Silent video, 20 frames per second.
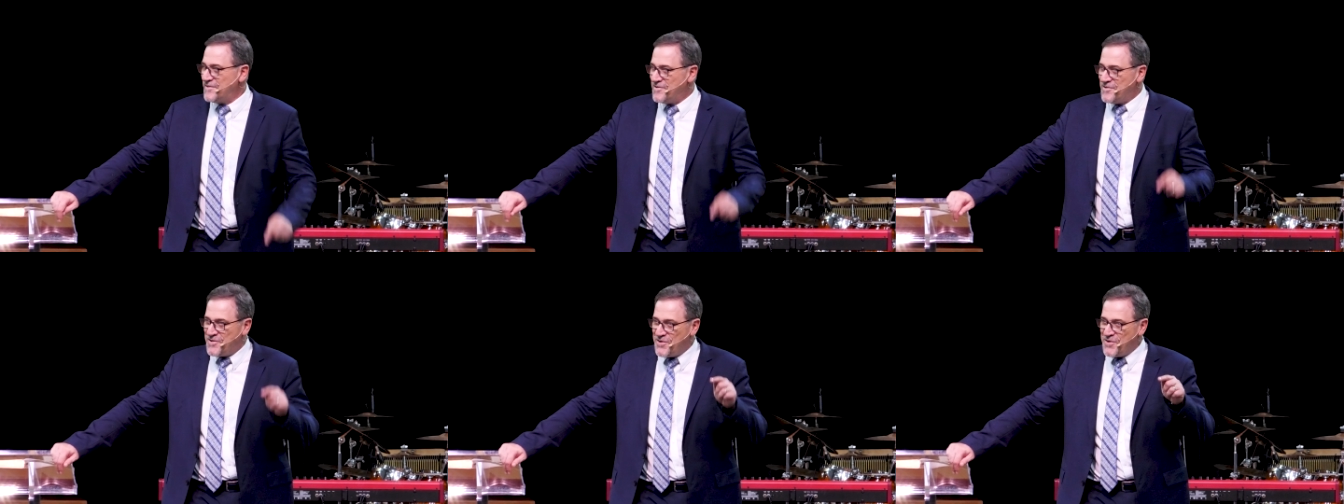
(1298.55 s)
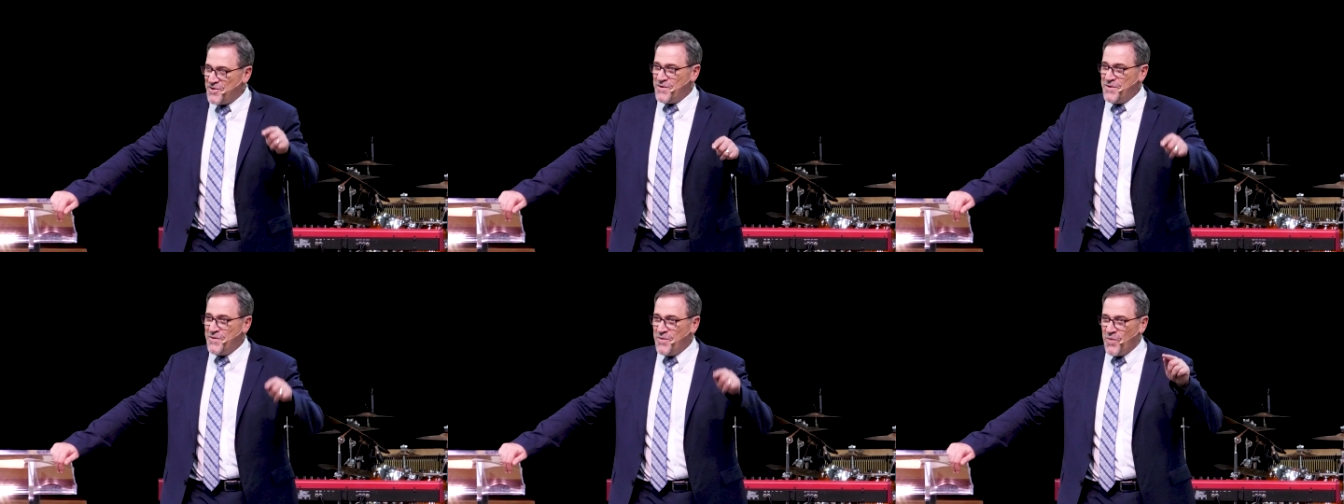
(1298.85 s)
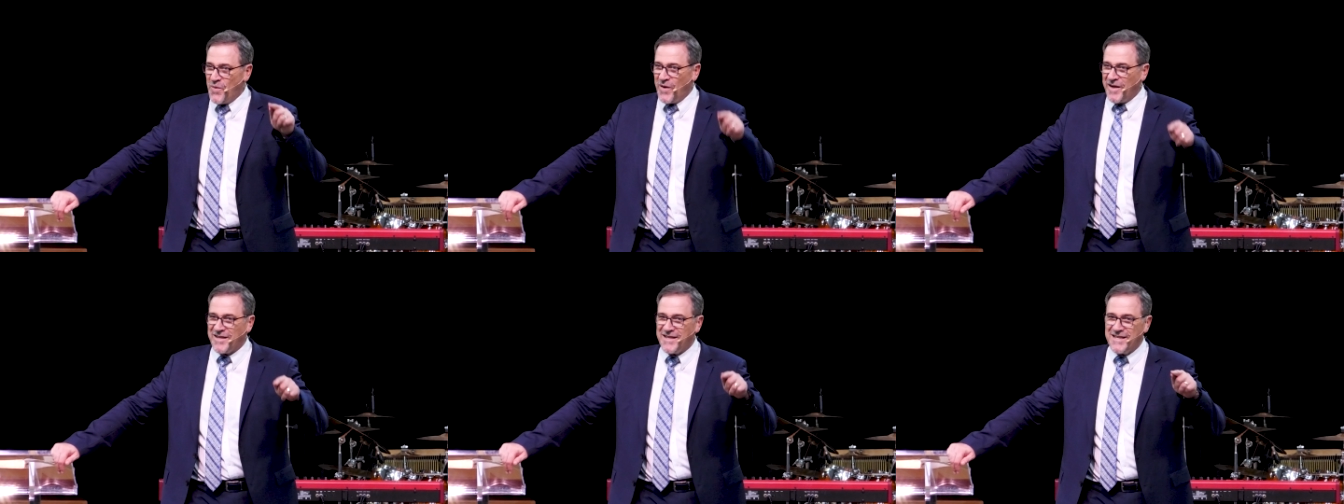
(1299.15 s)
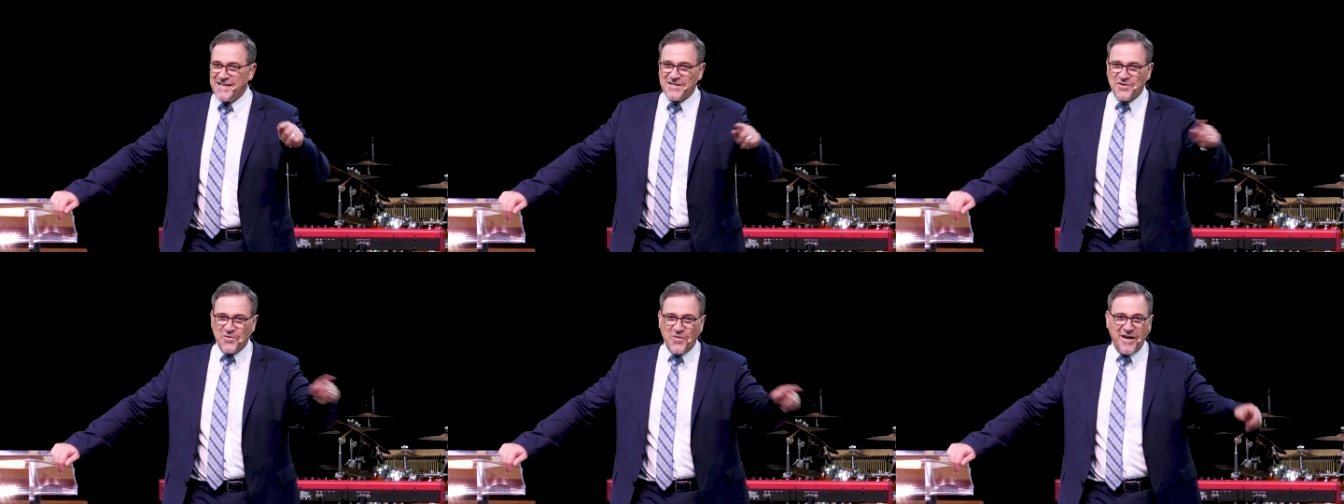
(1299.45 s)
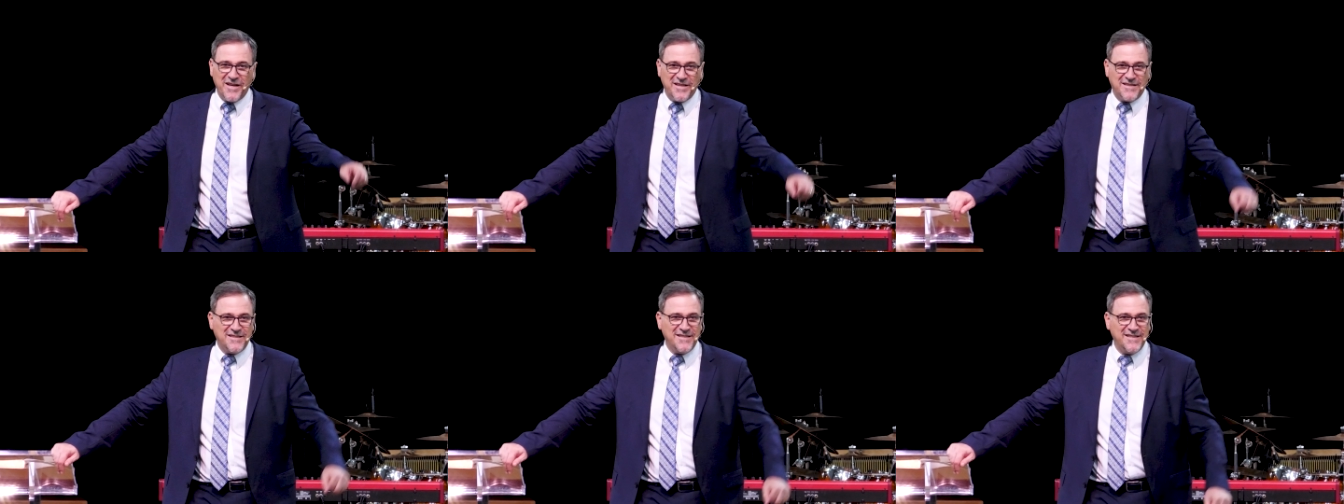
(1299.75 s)
Do what is
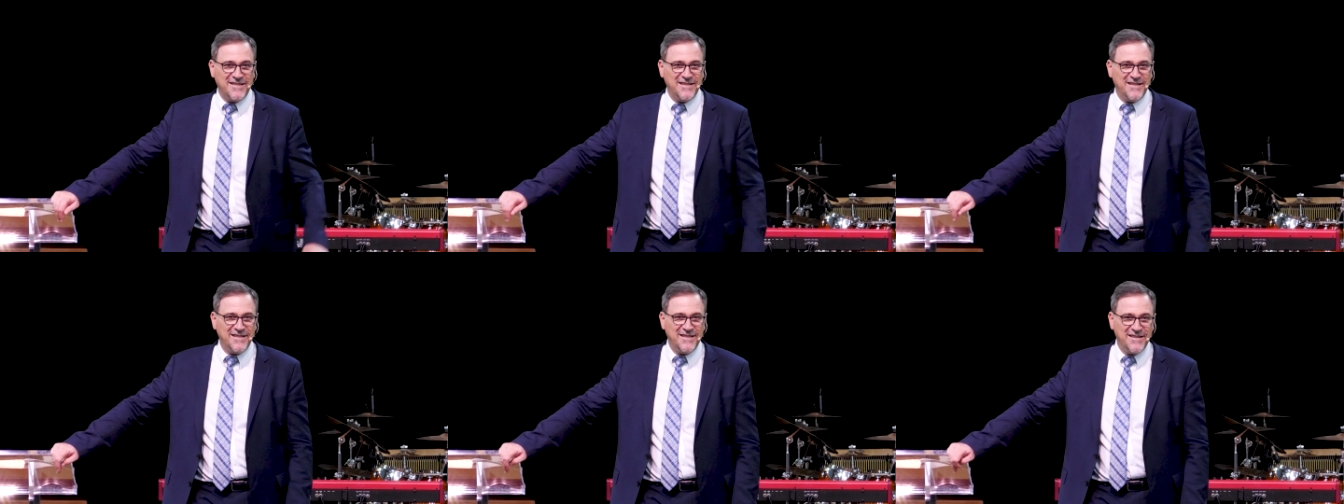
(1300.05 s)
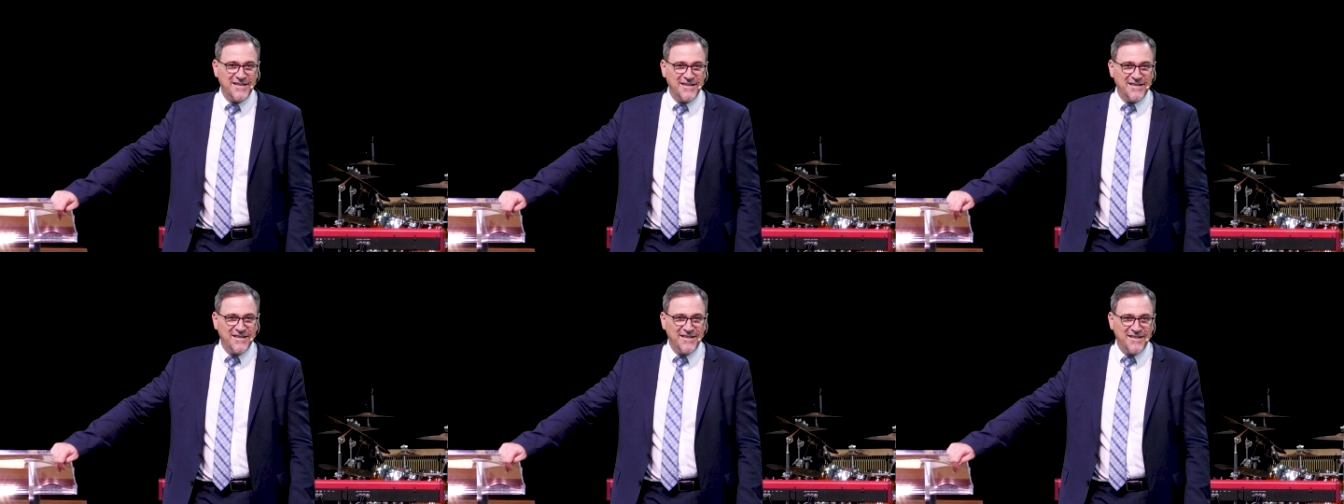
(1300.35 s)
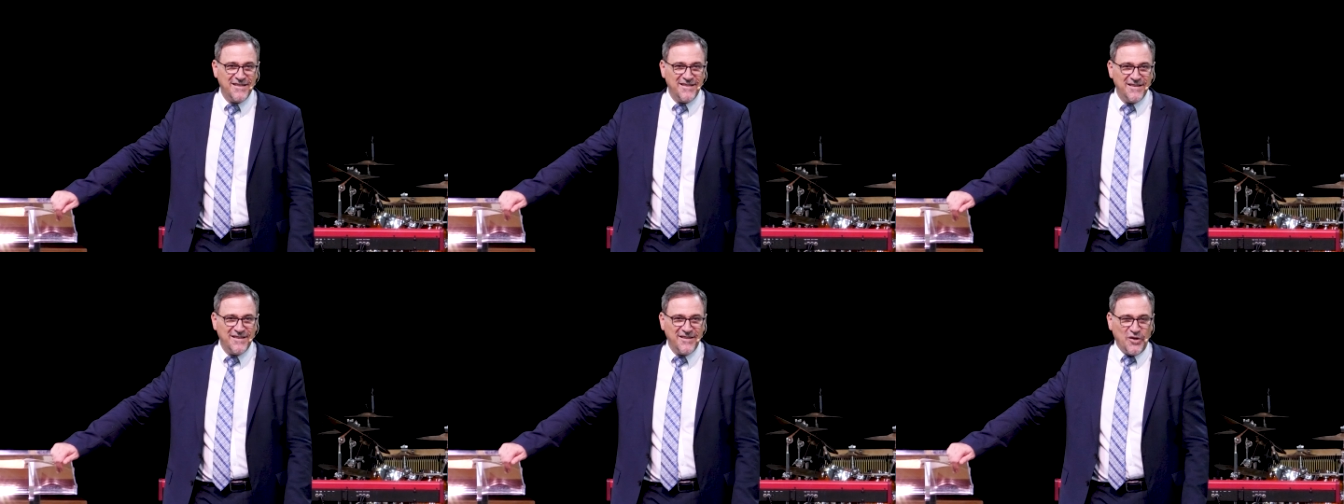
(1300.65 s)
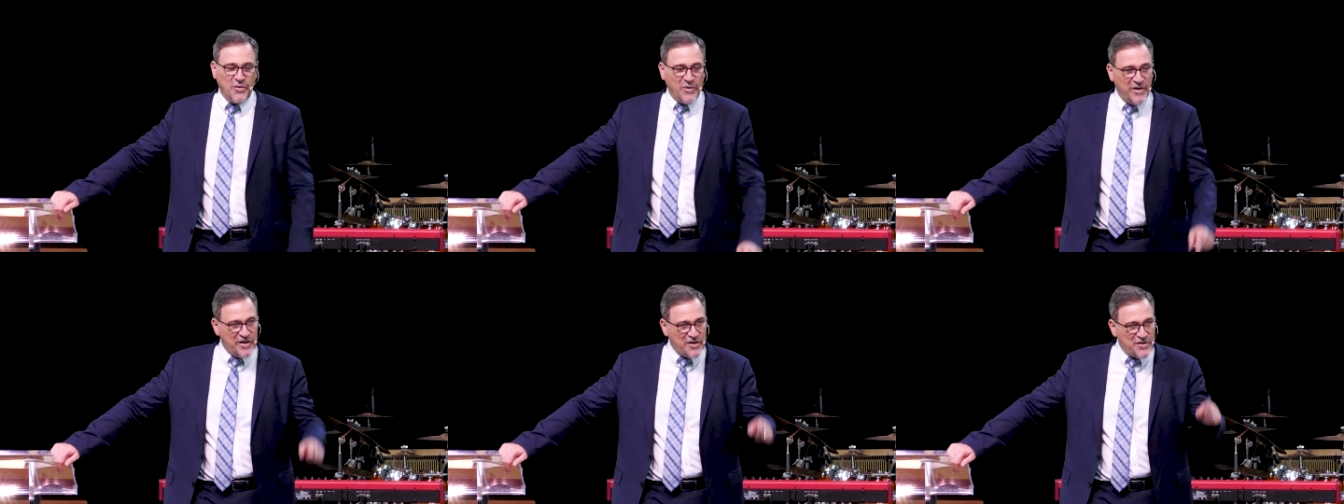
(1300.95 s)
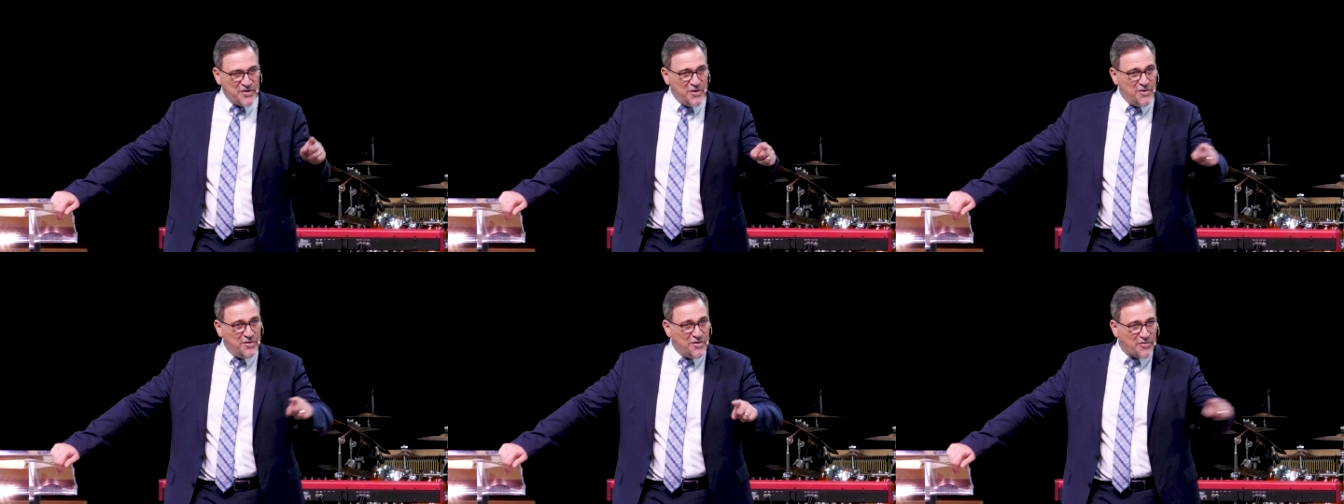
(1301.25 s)
right. You want to
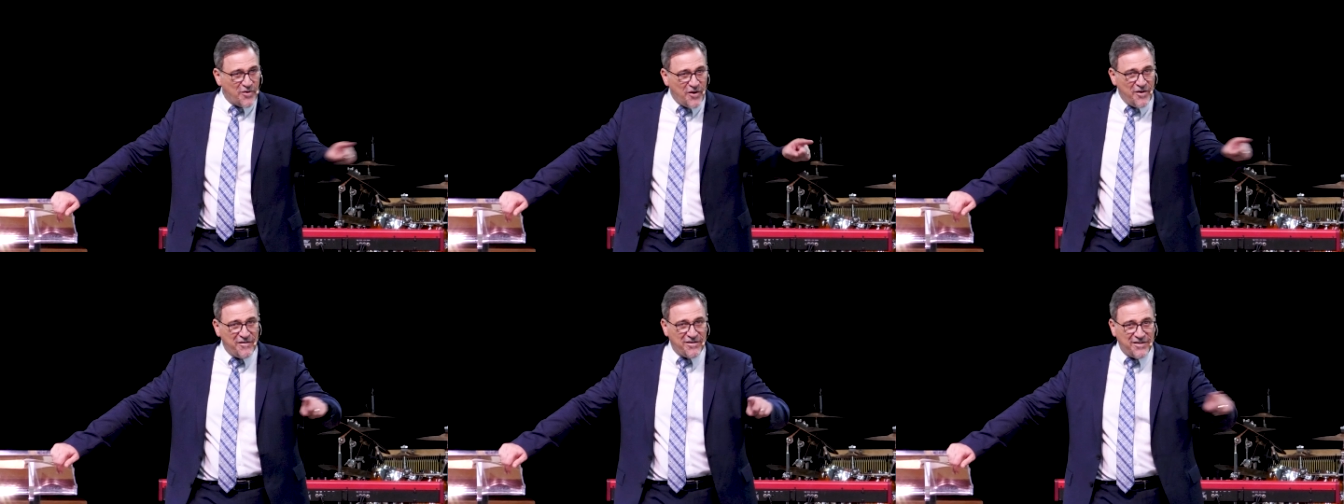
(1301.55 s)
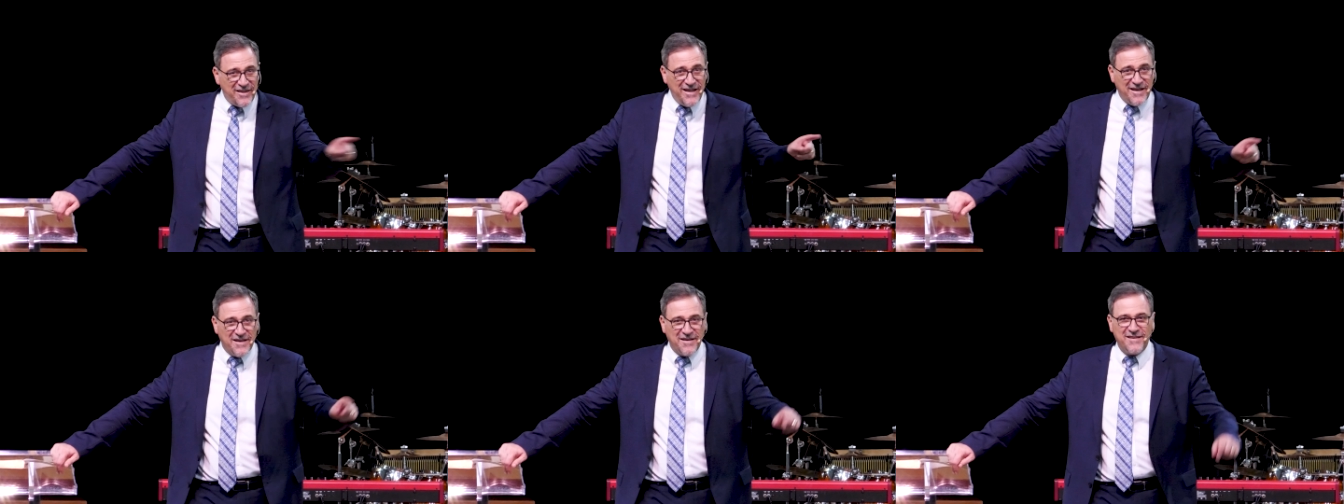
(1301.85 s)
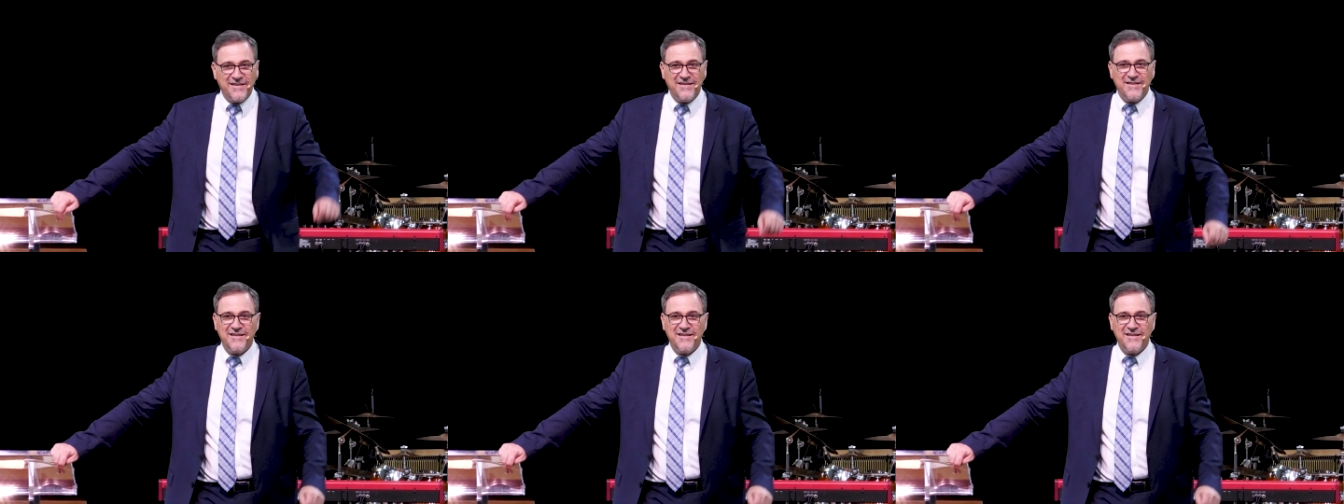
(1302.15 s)
do the wrong thing